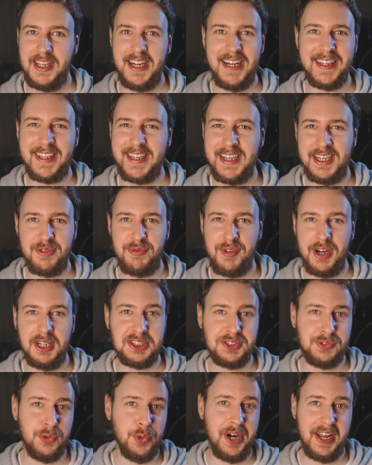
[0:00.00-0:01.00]
I can't
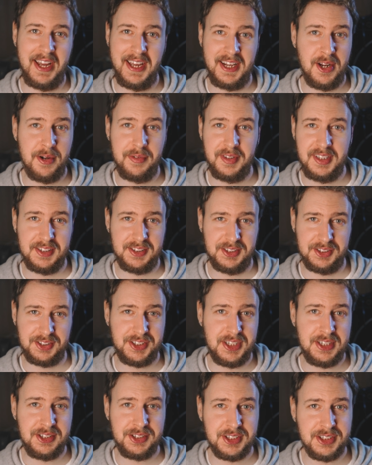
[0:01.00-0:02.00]
vouch for any of these
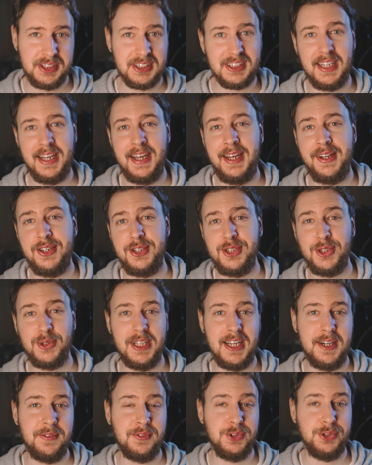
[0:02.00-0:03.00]
exchanges and you'll
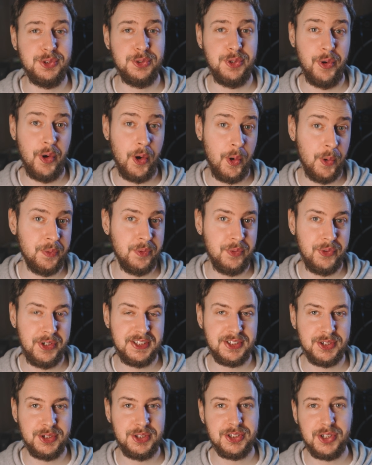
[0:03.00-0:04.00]
have to do your own
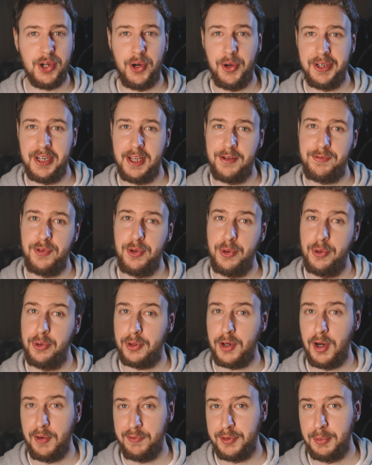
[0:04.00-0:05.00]
research on if you're
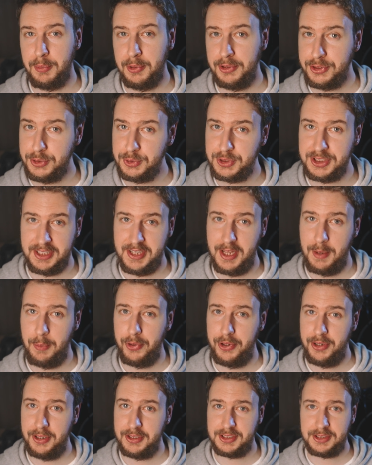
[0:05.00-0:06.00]
comfortable using them
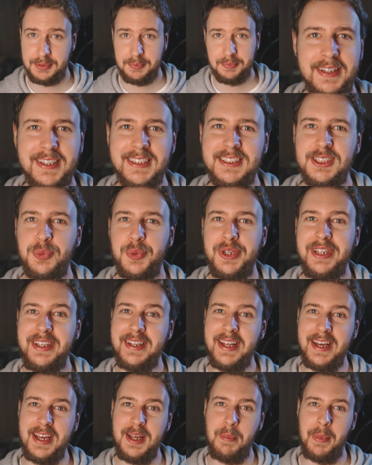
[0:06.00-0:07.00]
or not. Next we
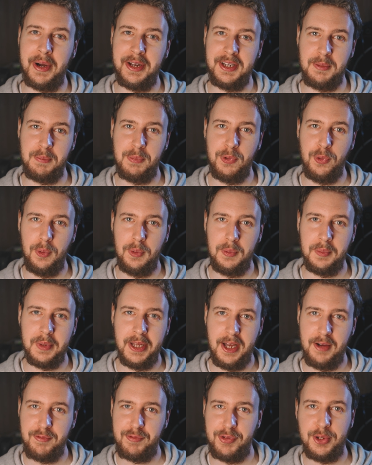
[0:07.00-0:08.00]
need a mining pool
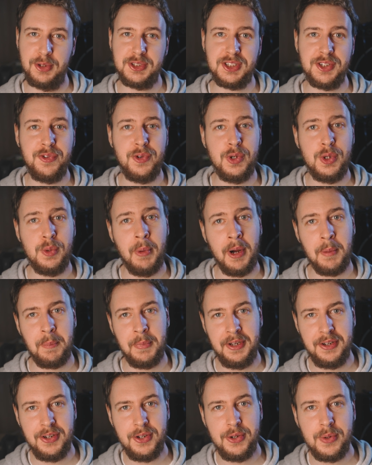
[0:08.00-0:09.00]
and for those of you who might
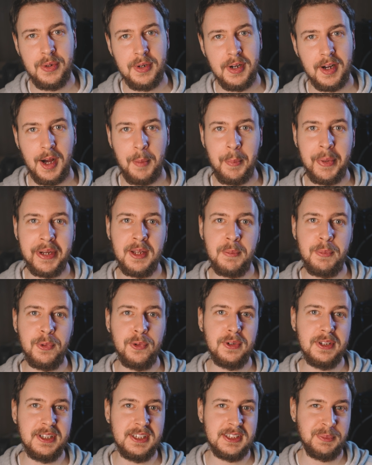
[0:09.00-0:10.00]
be new, a mining
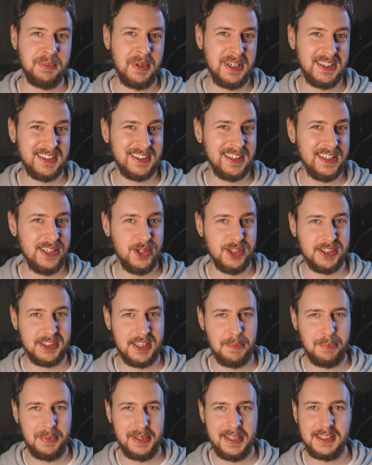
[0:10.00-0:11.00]
pool is basically just
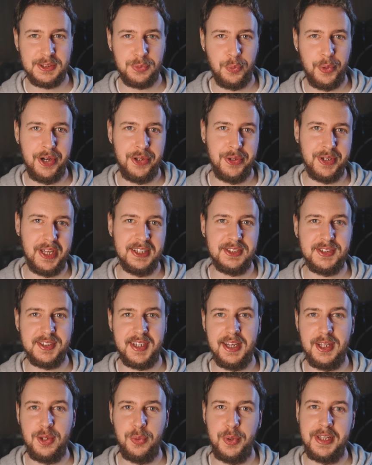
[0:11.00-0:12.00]
a place where you get
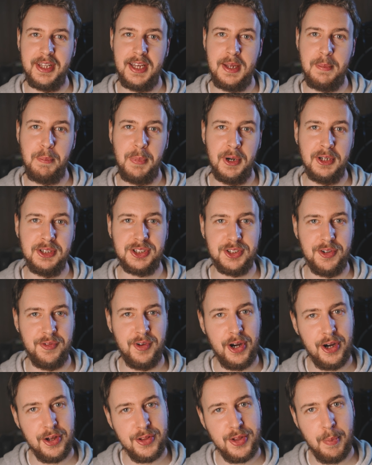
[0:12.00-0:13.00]
together with a bunch of
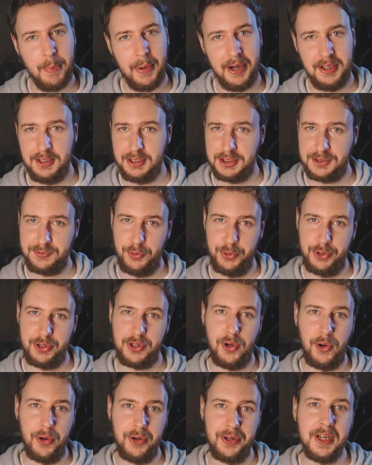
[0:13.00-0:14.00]
other miners for the
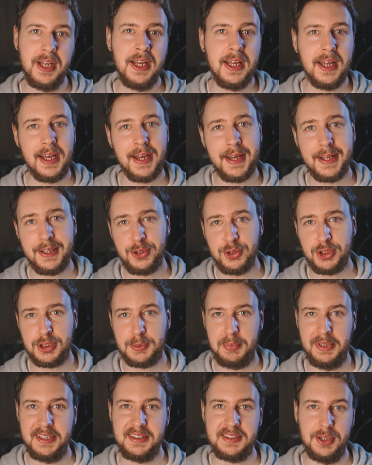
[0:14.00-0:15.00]
coin and you
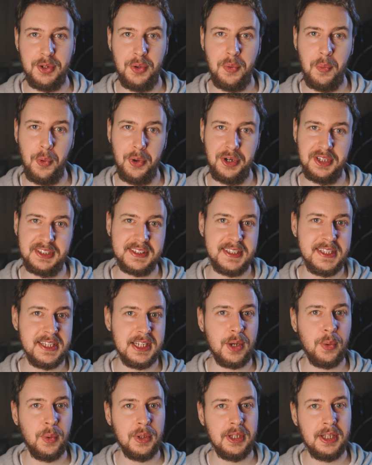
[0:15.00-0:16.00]
split the rewards
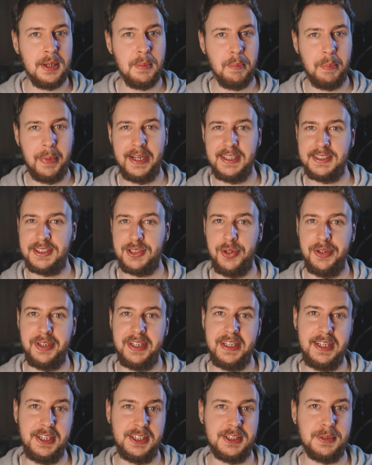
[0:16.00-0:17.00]
equally based on
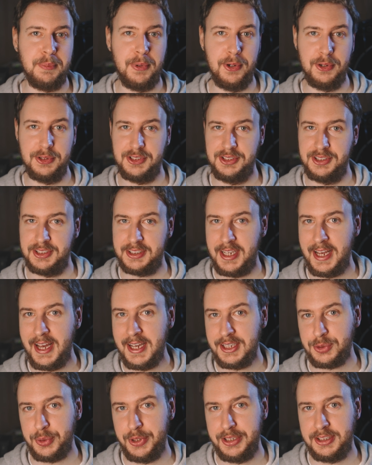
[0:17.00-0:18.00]
each person's
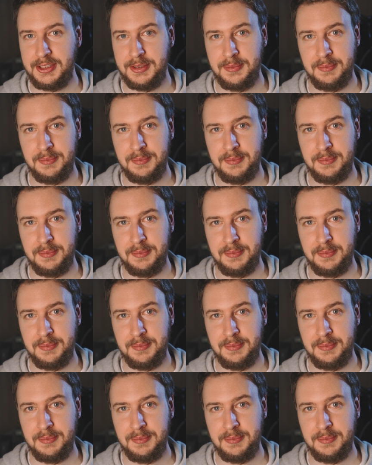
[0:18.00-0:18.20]
hash rate.